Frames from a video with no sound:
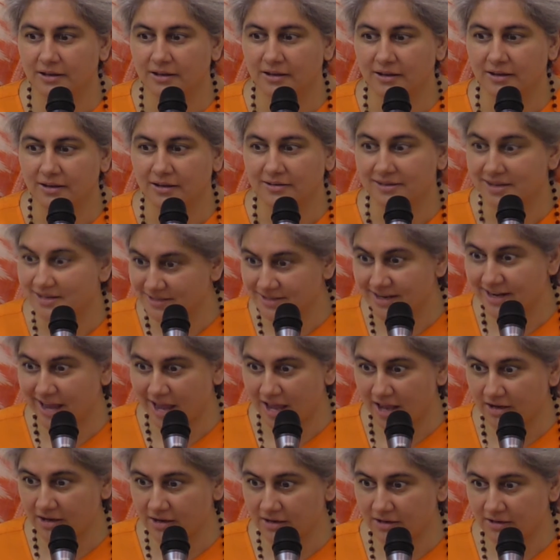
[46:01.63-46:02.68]
Does it
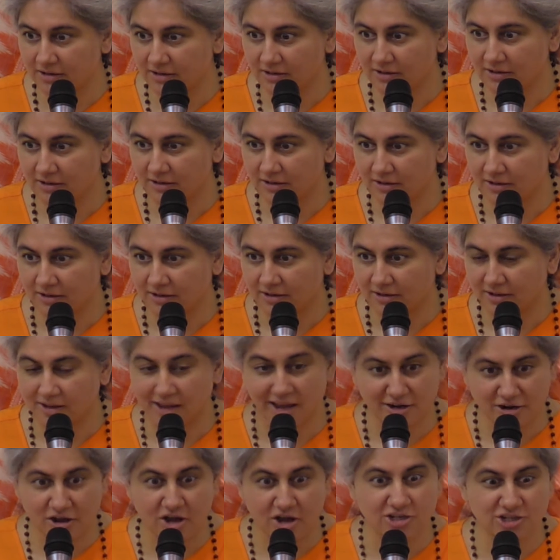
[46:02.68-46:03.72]
end?
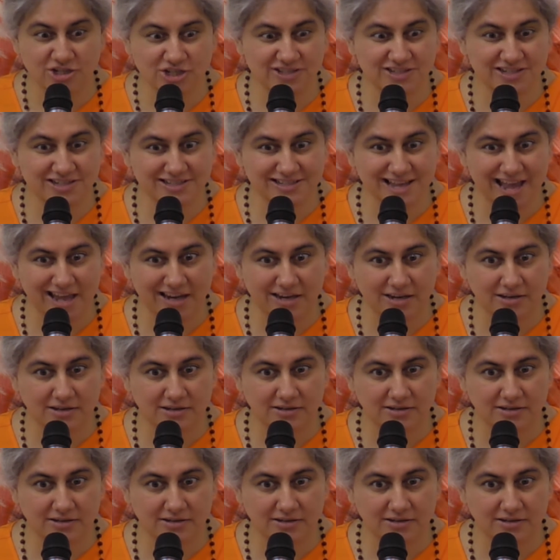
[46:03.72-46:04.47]
Can consciousness end?